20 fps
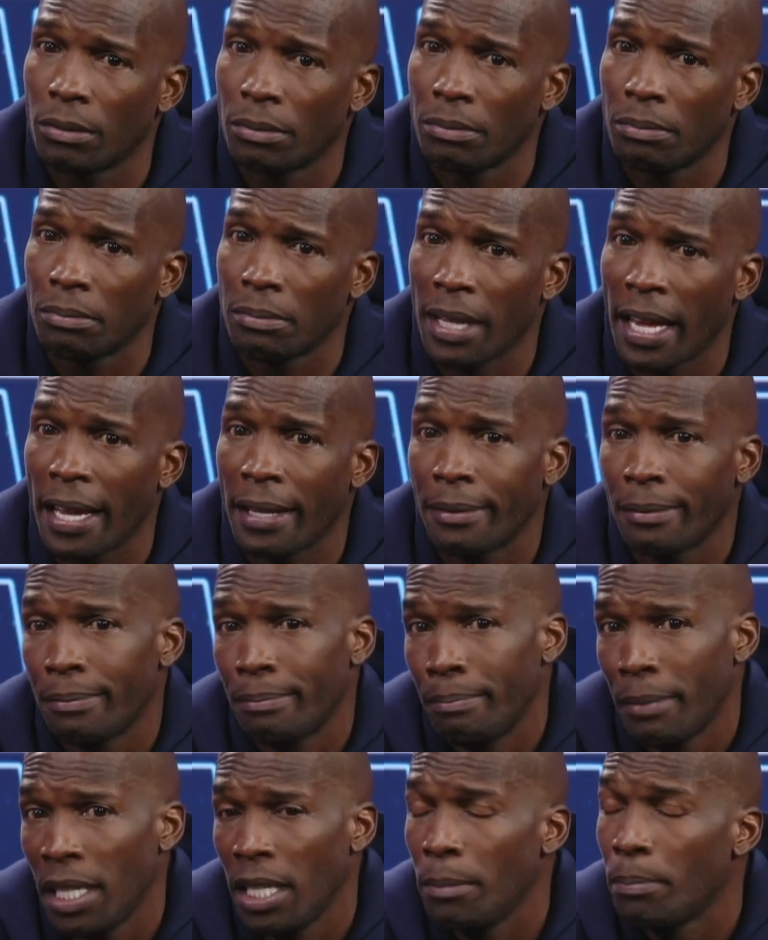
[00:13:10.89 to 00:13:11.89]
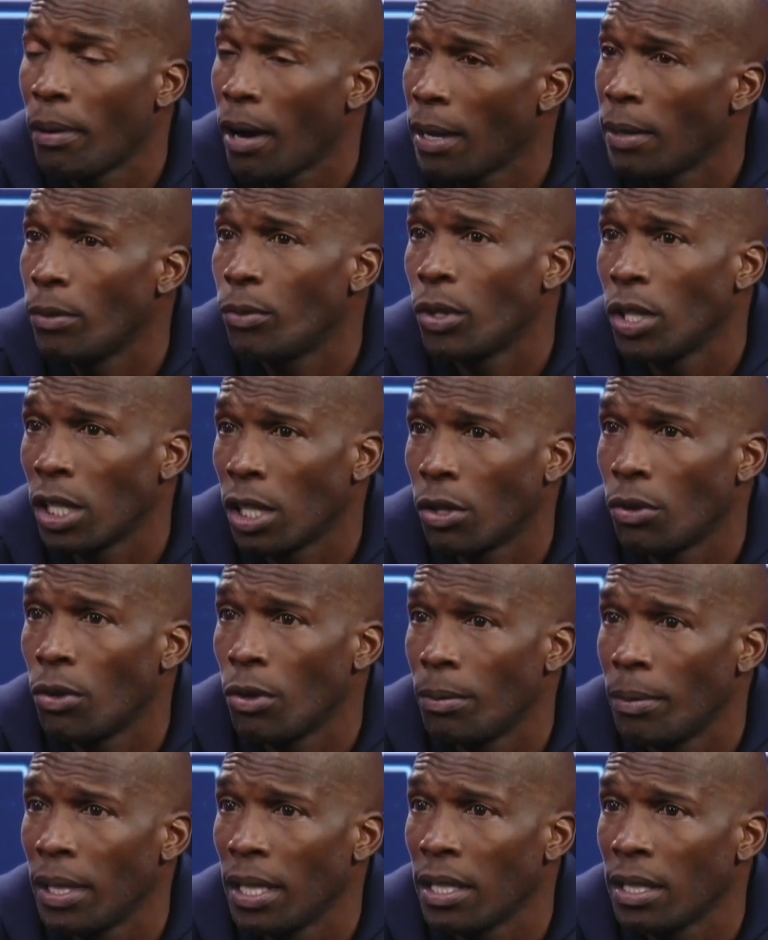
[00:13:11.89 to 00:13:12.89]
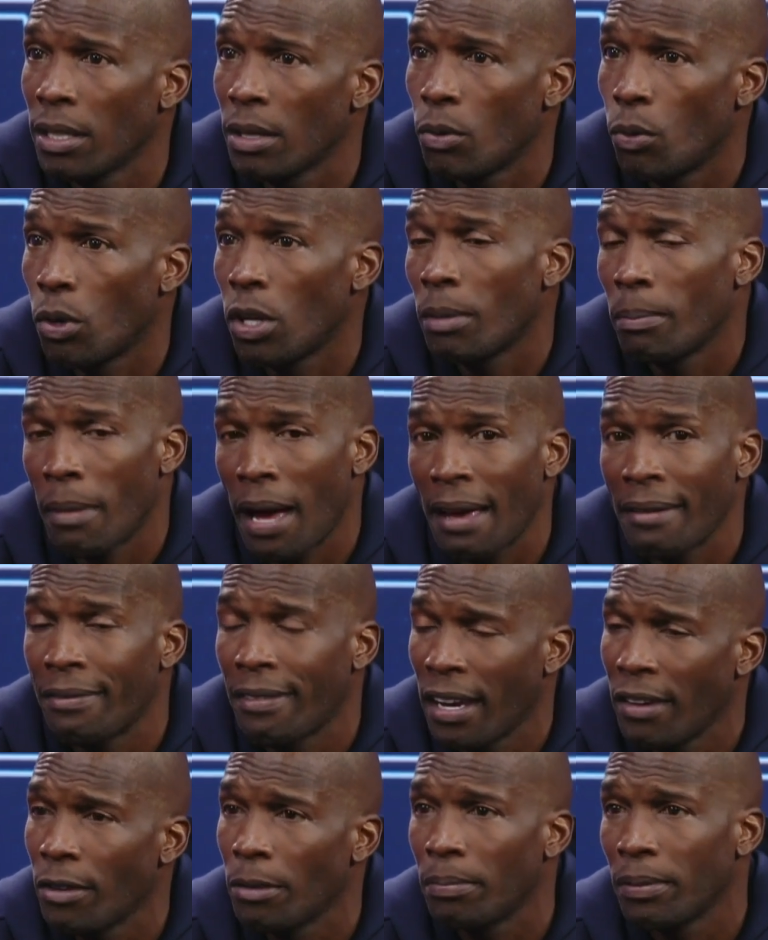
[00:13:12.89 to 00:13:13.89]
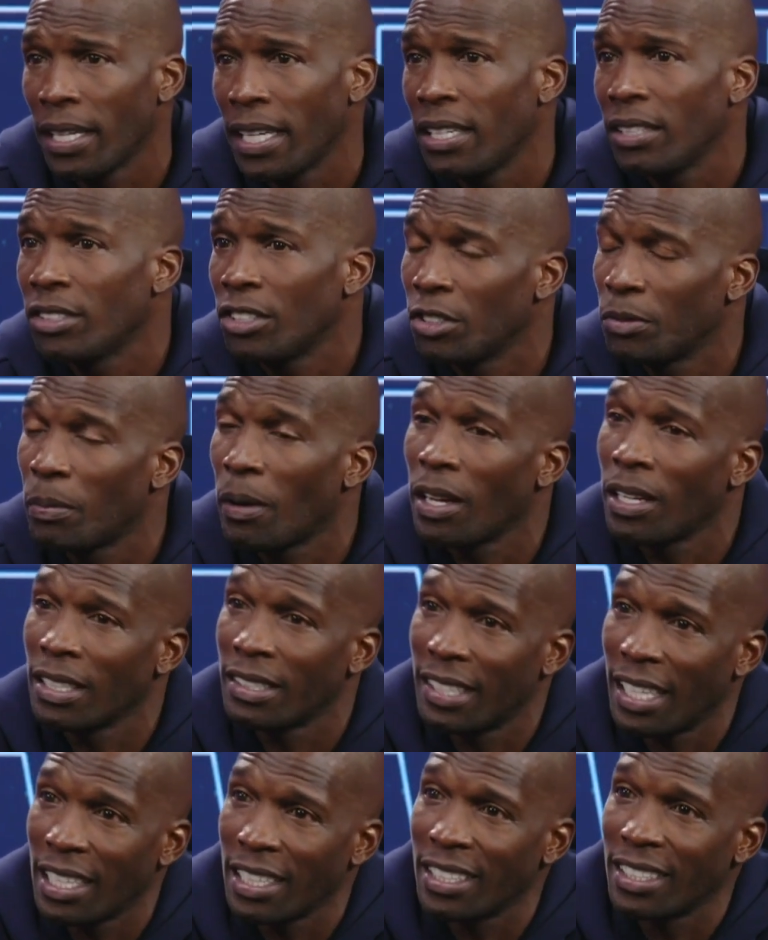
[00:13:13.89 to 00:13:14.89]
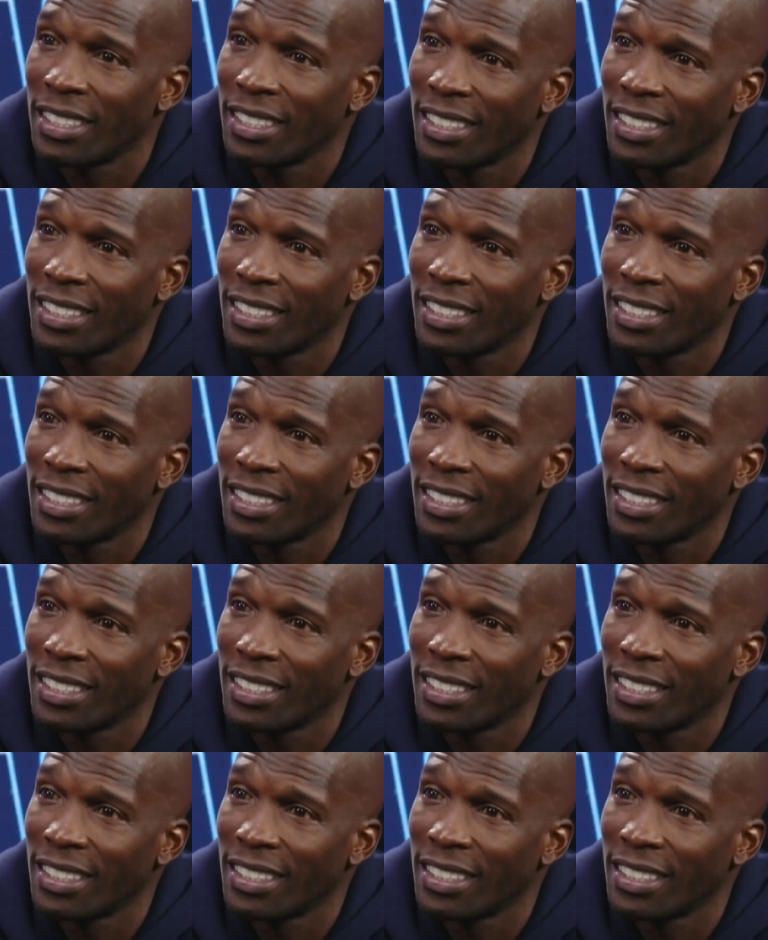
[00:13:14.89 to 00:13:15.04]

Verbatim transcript: that many probably wouldn't agree with me, one of my favorite players is Balotelli.